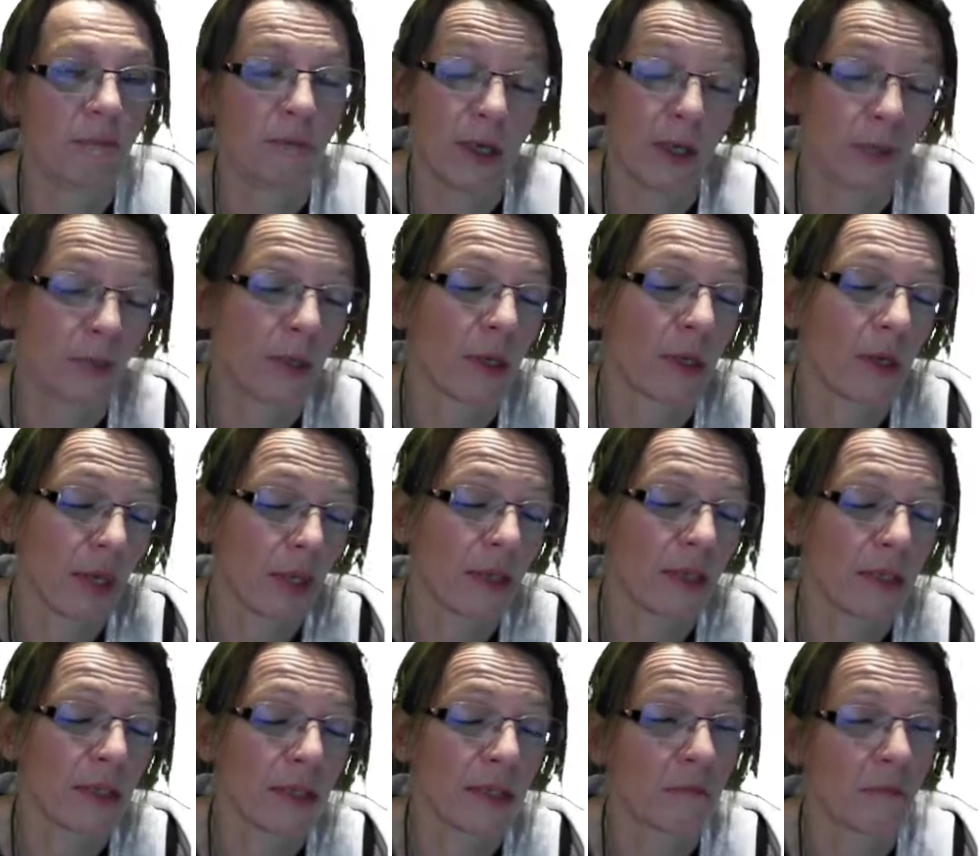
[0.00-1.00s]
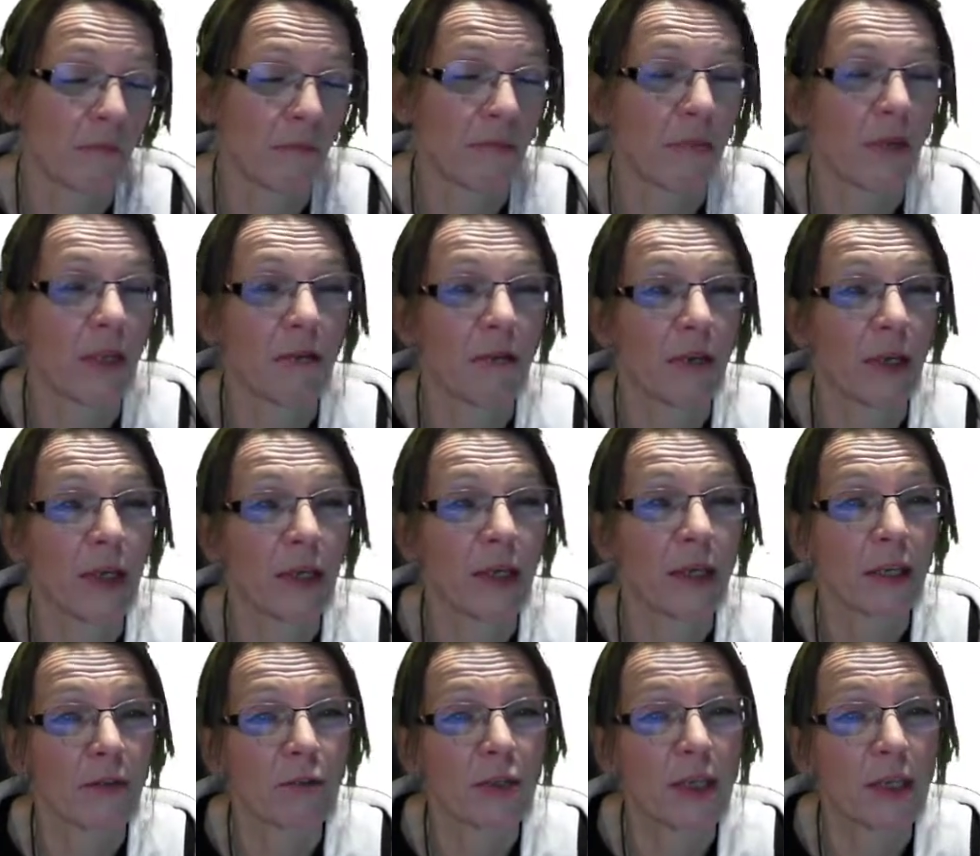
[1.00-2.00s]
I mean, at least than I
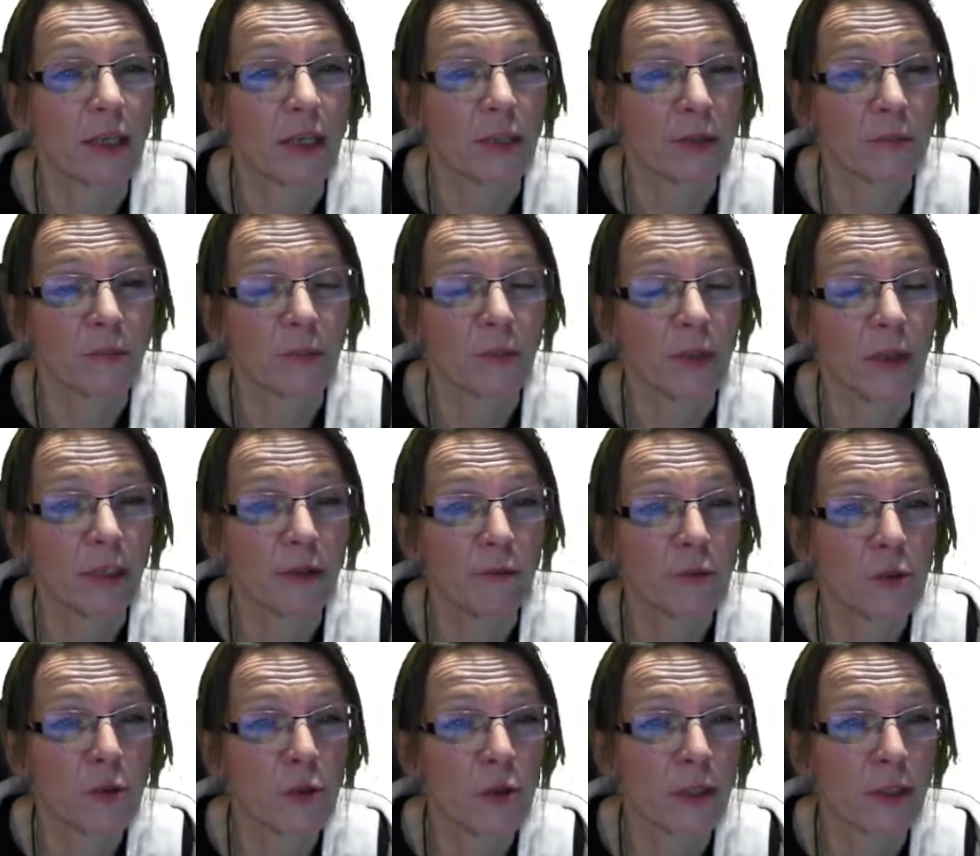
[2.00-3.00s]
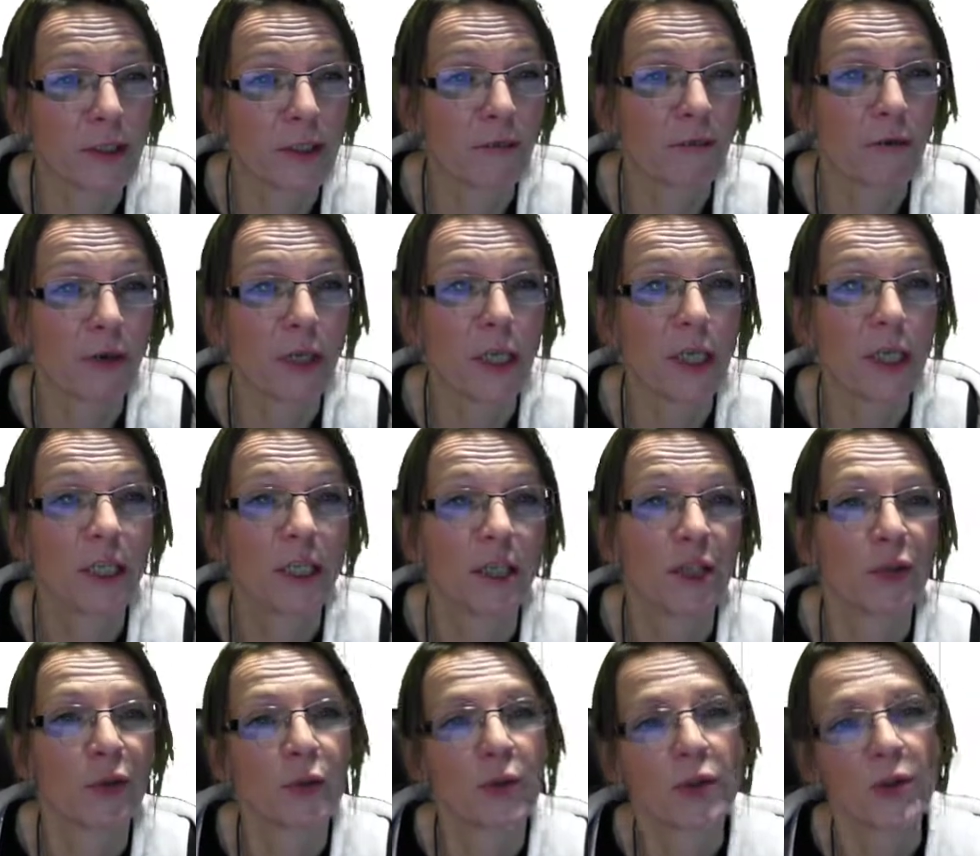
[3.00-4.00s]
have did in version 7.
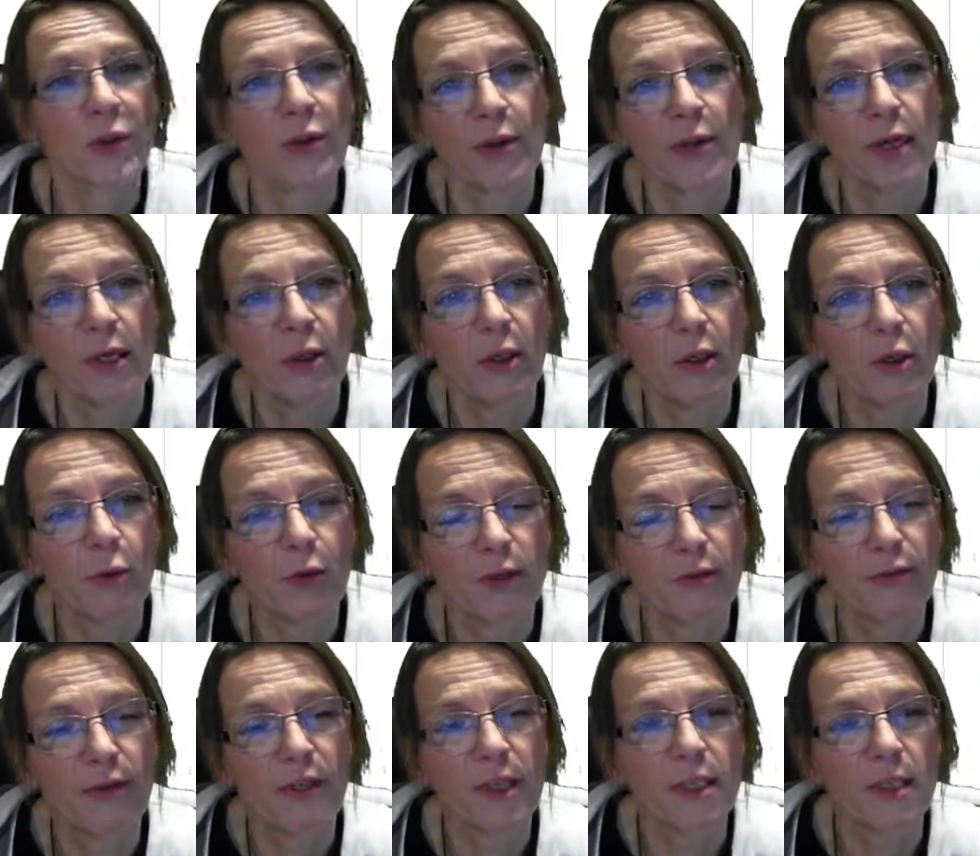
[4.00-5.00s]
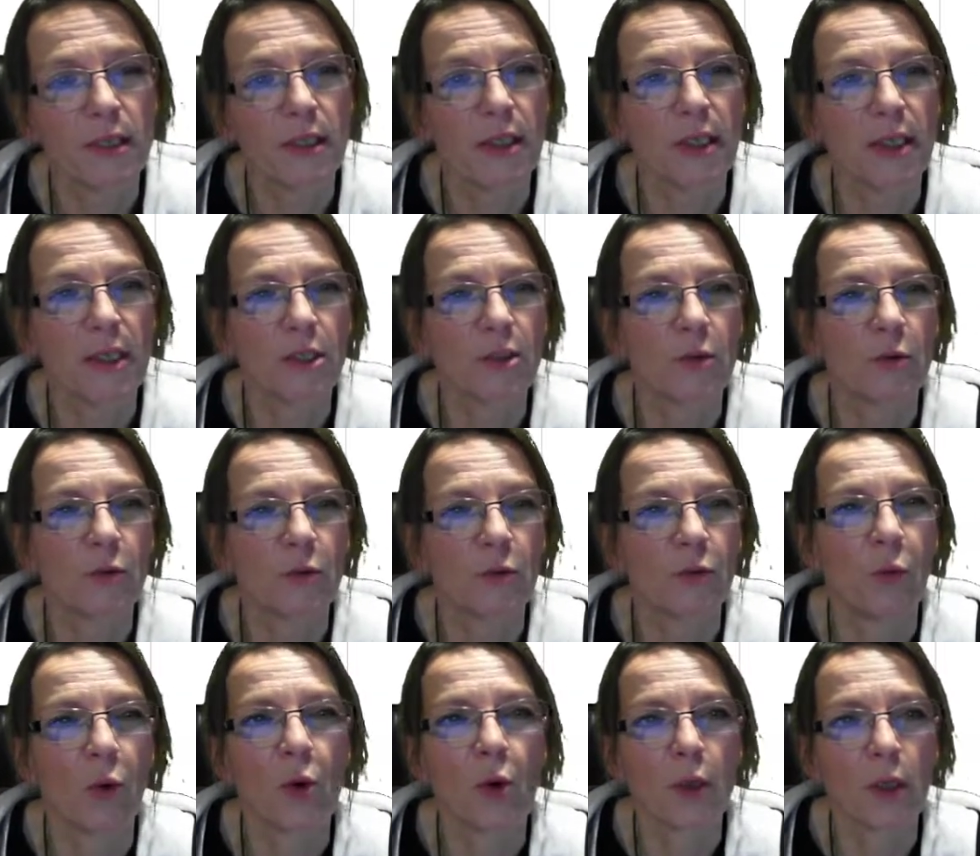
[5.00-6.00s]
So also the new interface leads you to
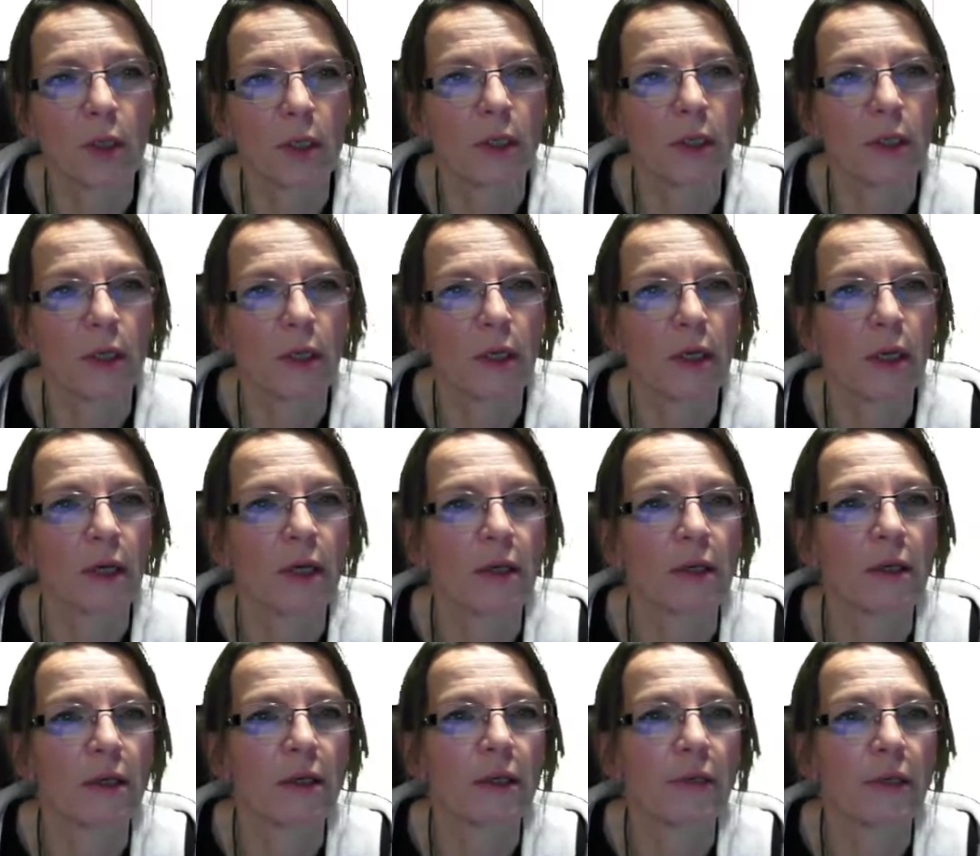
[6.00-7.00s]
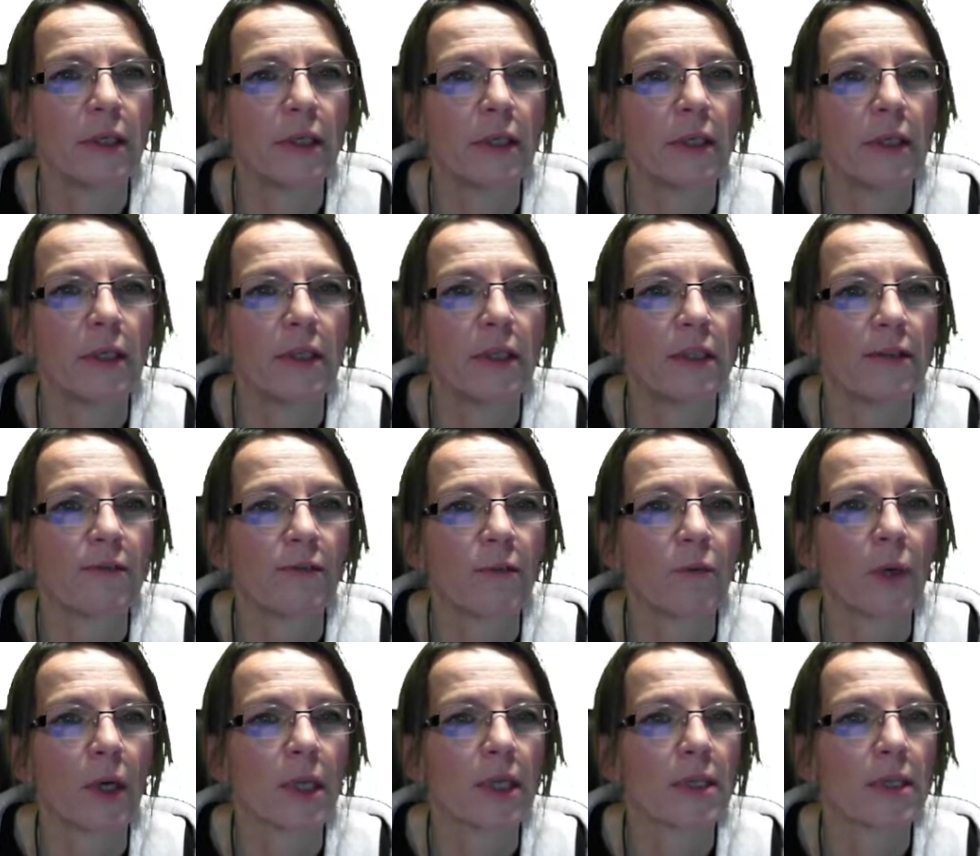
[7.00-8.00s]
work in different
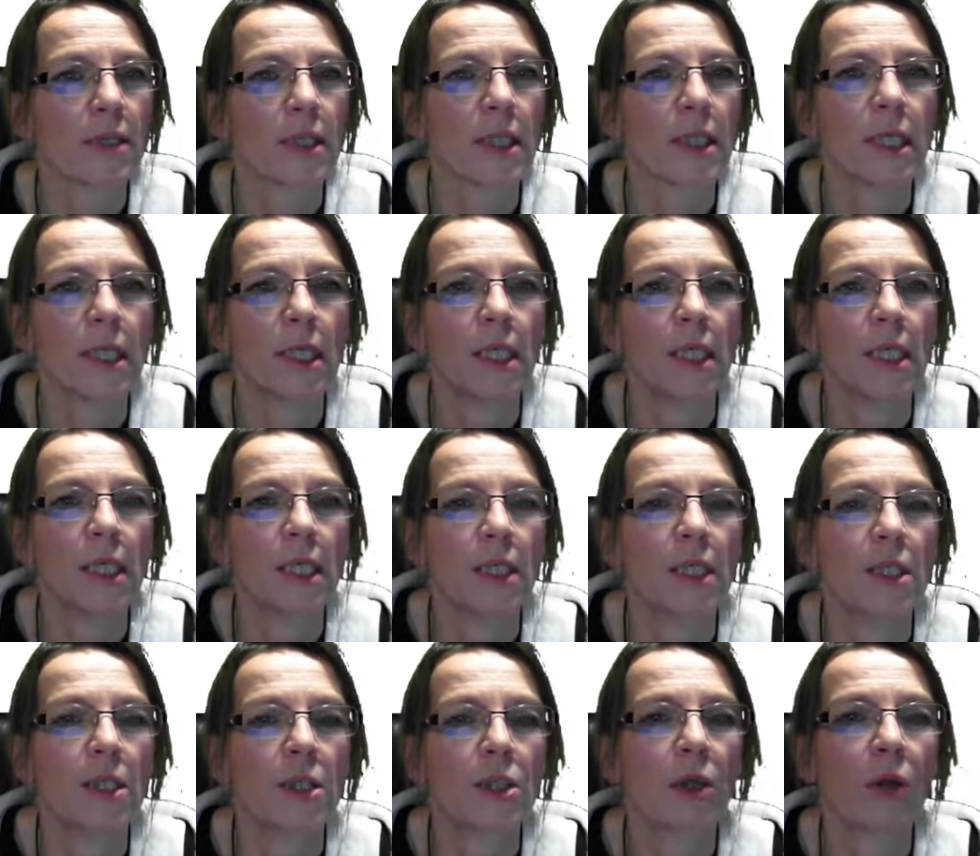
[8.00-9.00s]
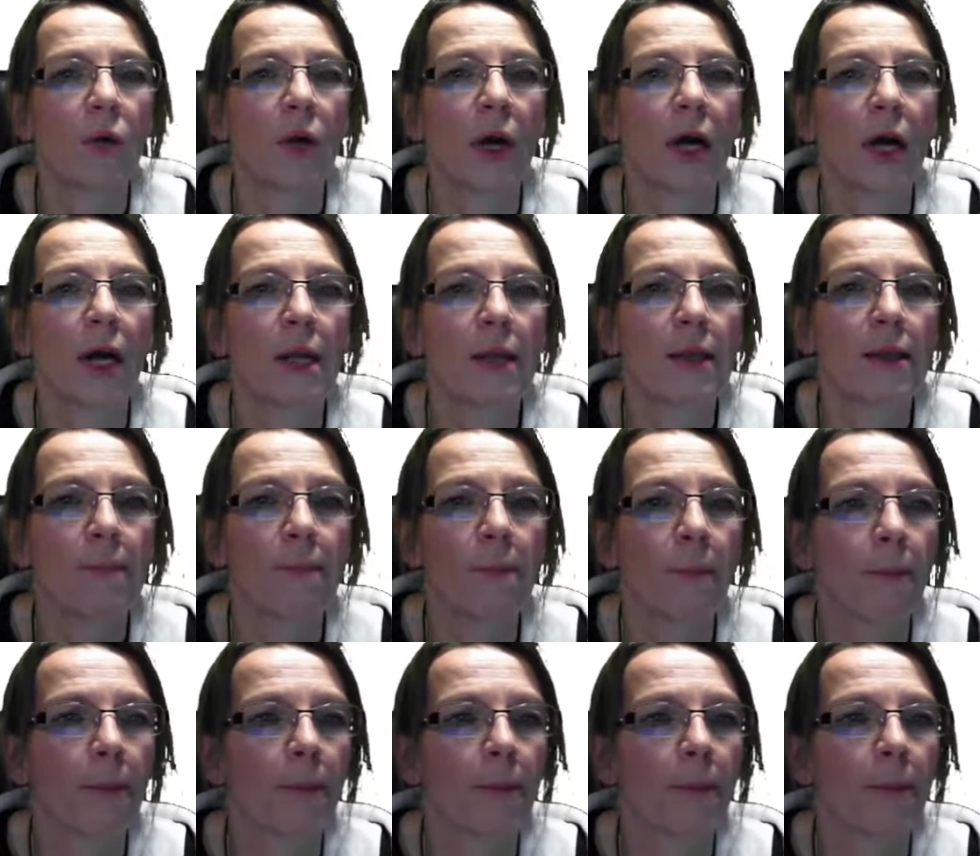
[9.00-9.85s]
ways. So I